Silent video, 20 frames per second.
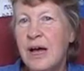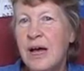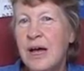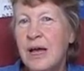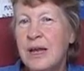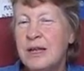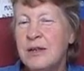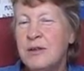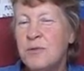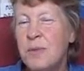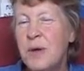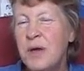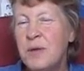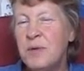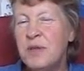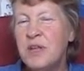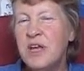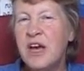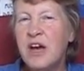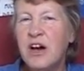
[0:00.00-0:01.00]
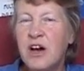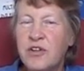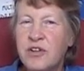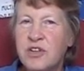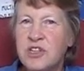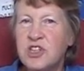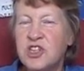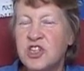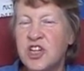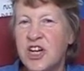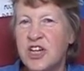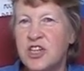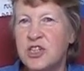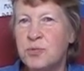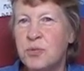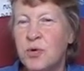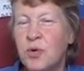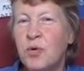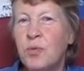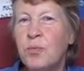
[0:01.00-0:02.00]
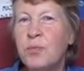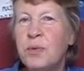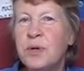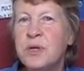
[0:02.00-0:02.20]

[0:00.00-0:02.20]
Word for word: and maybe they are interchangeable